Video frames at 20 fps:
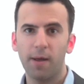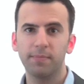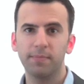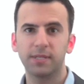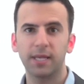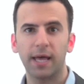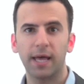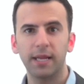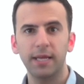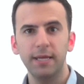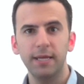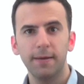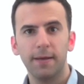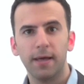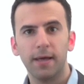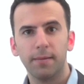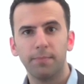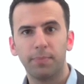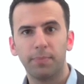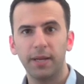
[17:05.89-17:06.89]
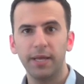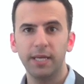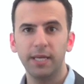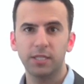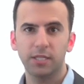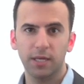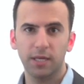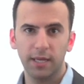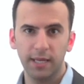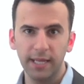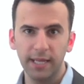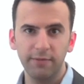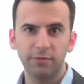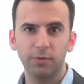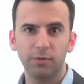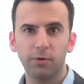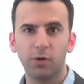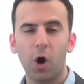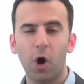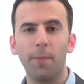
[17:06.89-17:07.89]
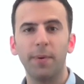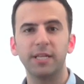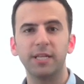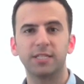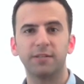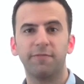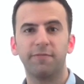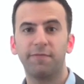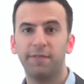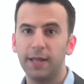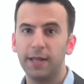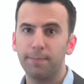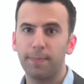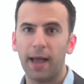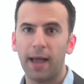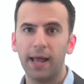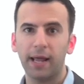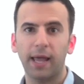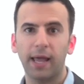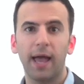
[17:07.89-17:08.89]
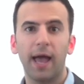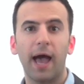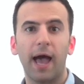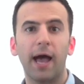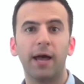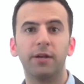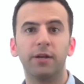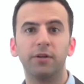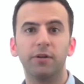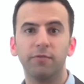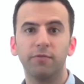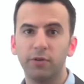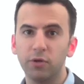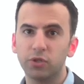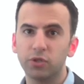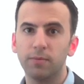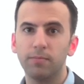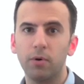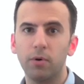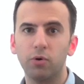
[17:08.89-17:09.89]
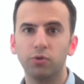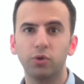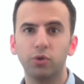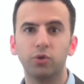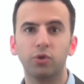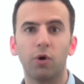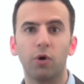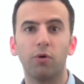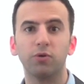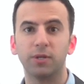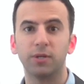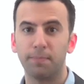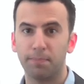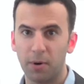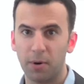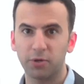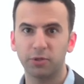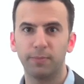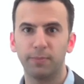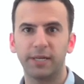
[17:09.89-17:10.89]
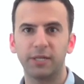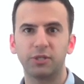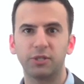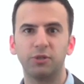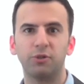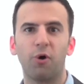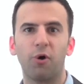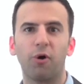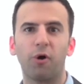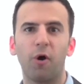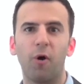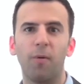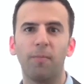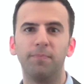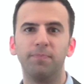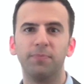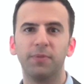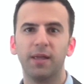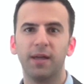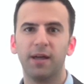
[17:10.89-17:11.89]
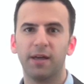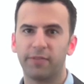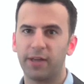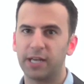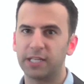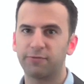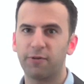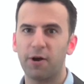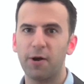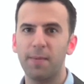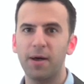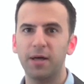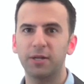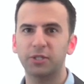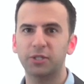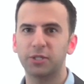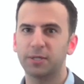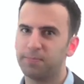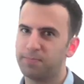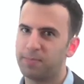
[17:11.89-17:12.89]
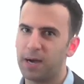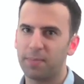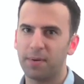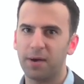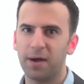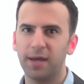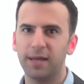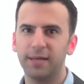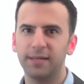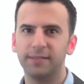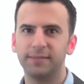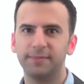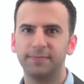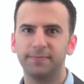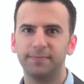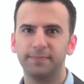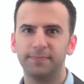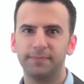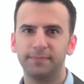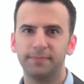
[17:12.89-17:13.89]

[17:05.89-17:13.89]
and I'm Danny. Please leave some comments and feedback and view some more tutorials at boxmedicine.com. Thanks very much. Bye-bye.